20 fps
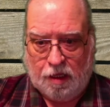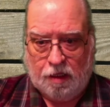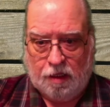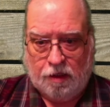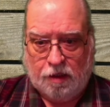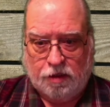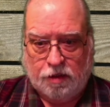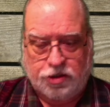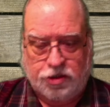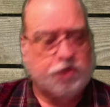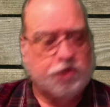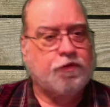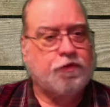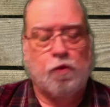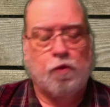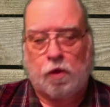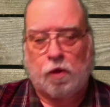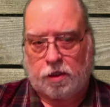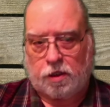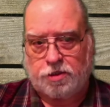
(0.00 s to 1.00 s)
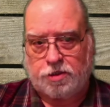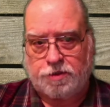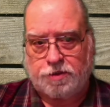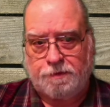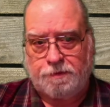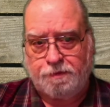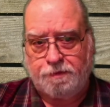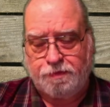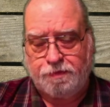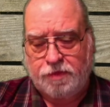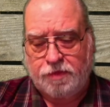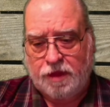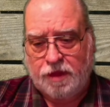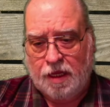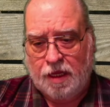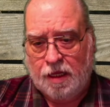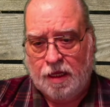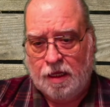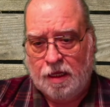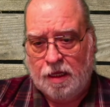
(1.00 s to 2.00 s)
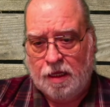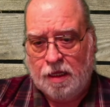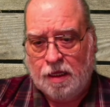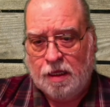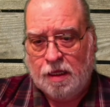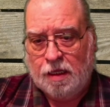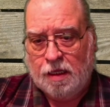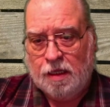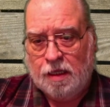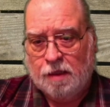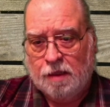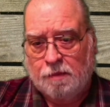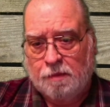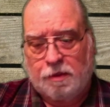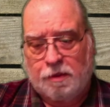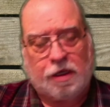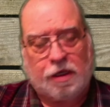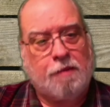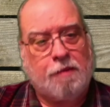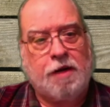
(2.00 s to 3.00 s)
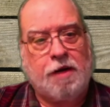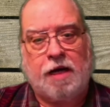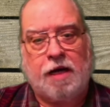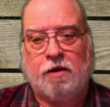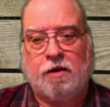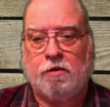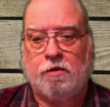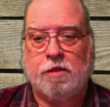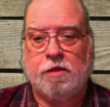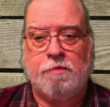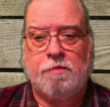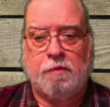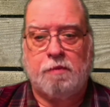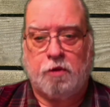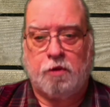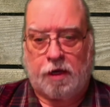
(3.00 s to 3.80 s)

Just for once. But I'm not holding my breath.